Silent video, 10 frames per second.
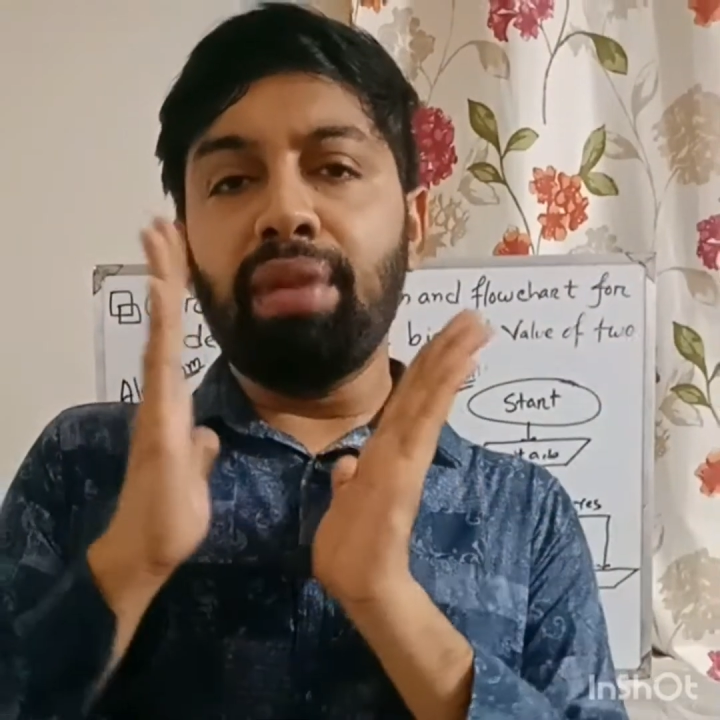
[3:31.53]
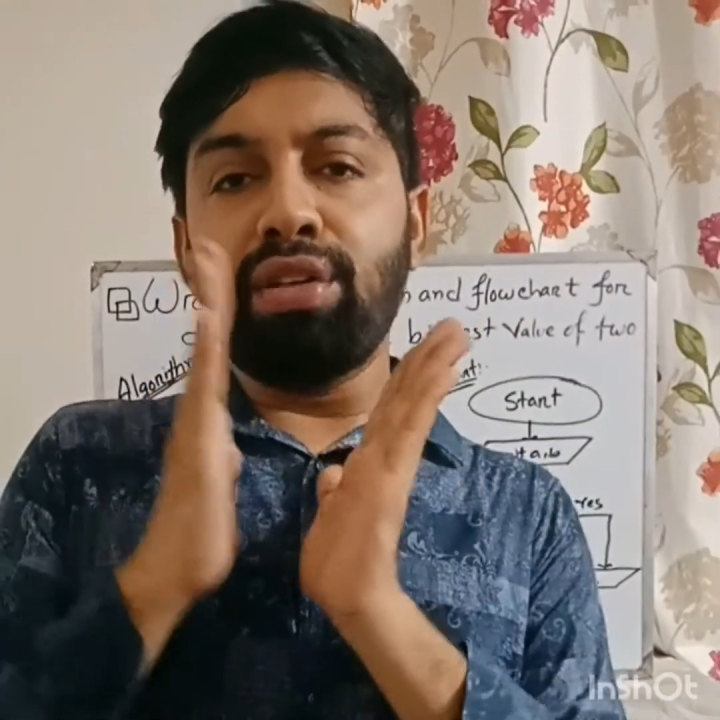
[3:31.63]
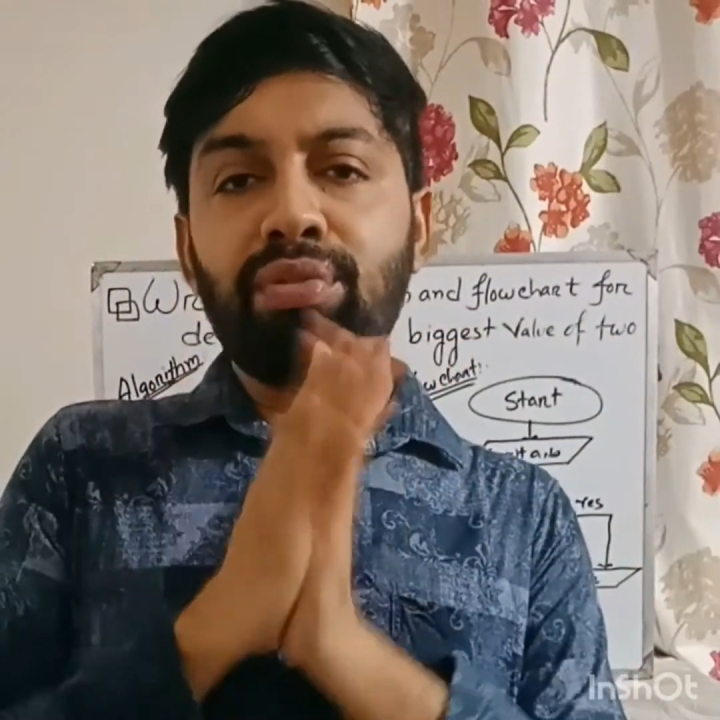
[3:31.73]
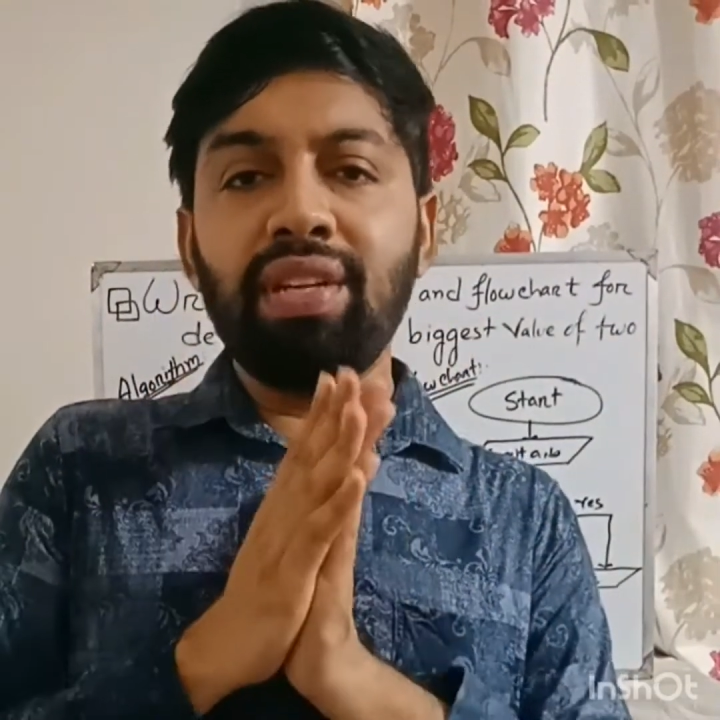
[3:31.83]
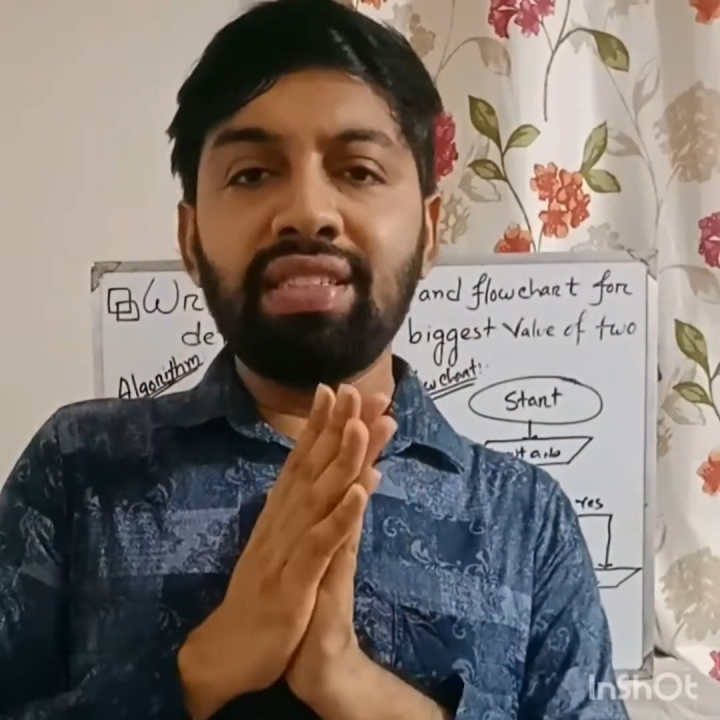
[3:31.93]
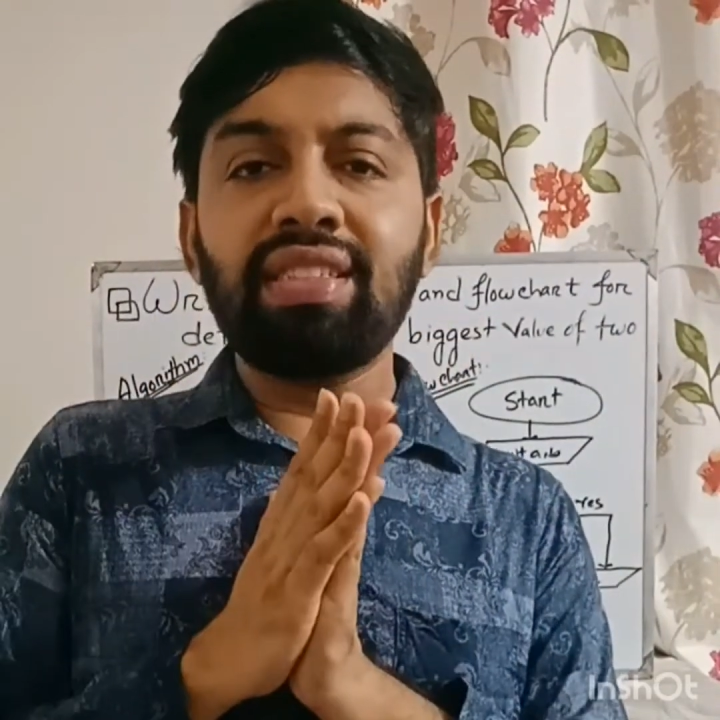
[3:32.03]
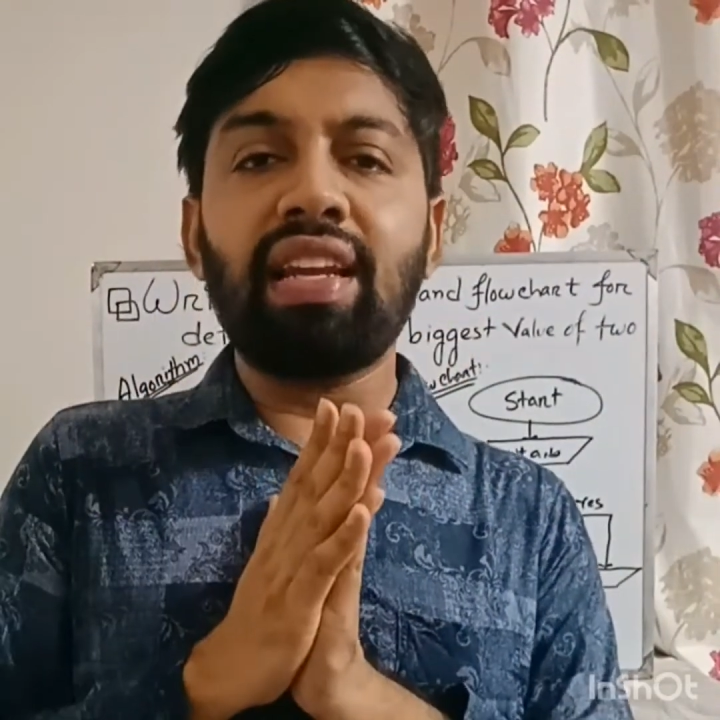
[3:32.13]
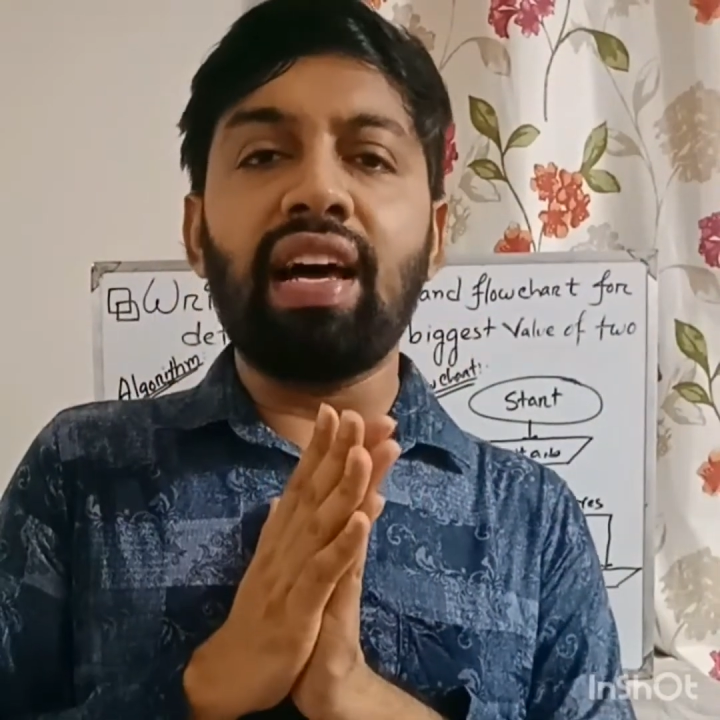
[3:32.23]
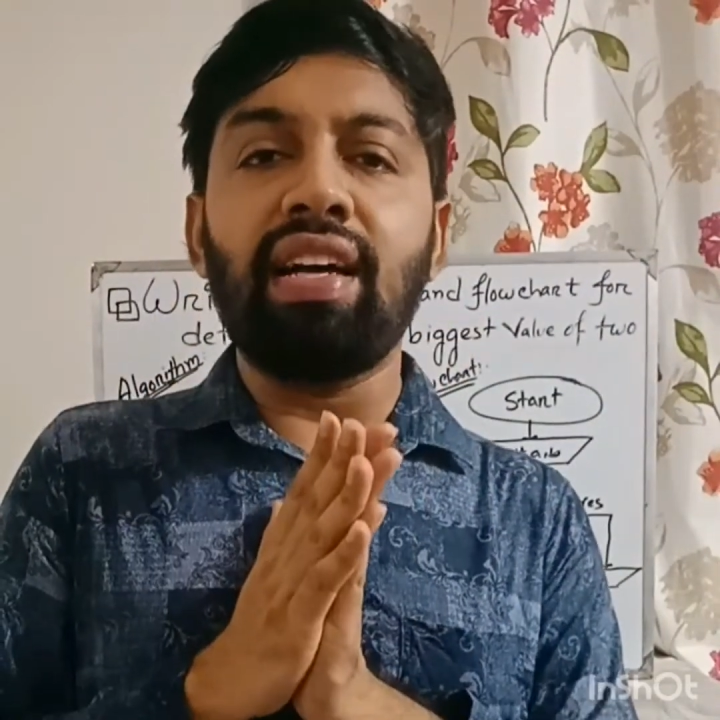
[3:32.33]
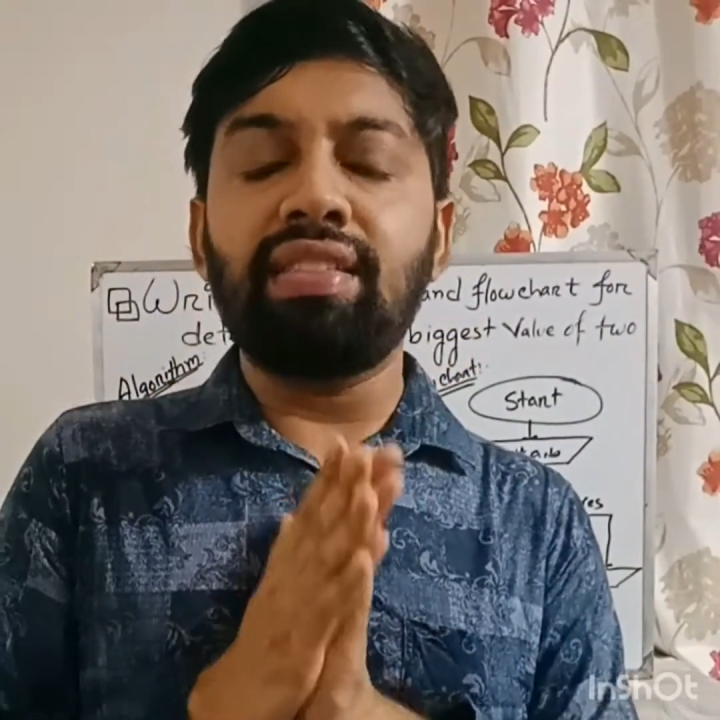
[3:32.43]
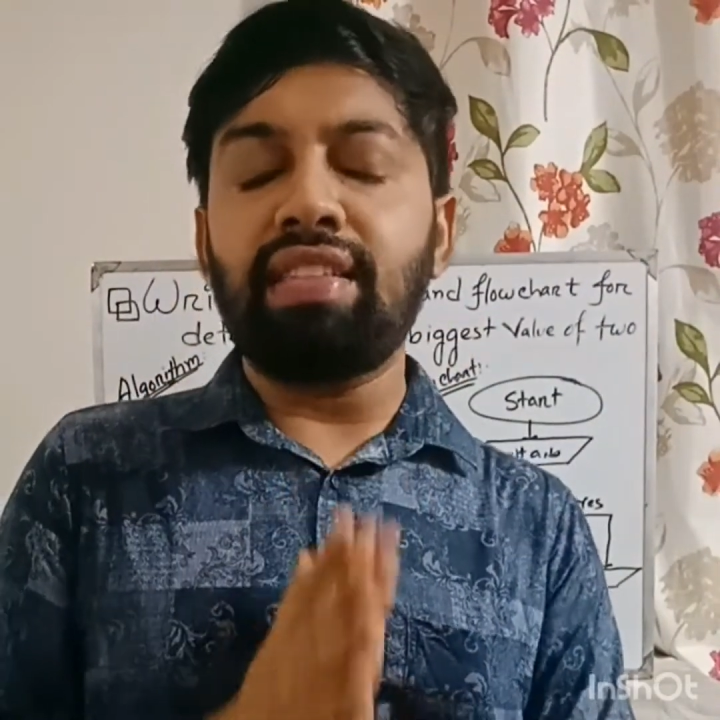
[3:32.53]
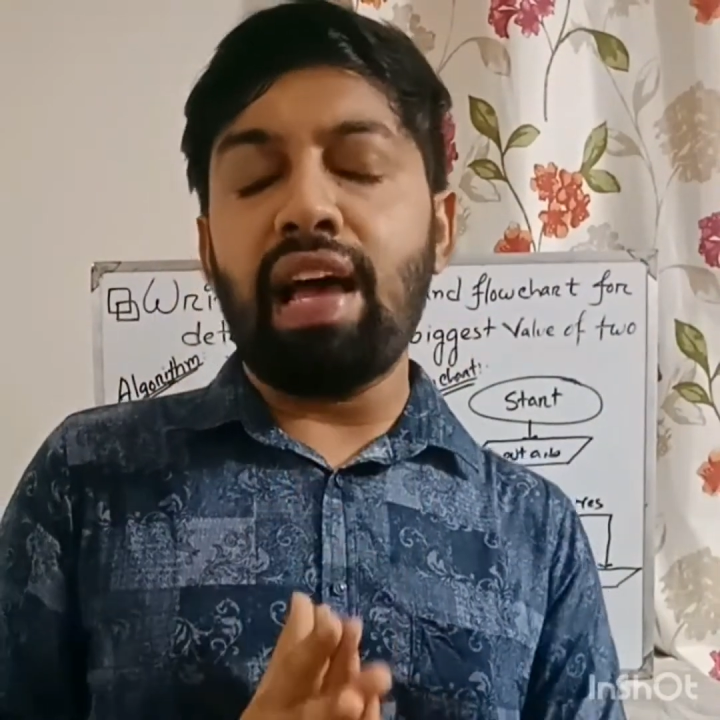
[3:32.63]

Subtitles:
my today's class,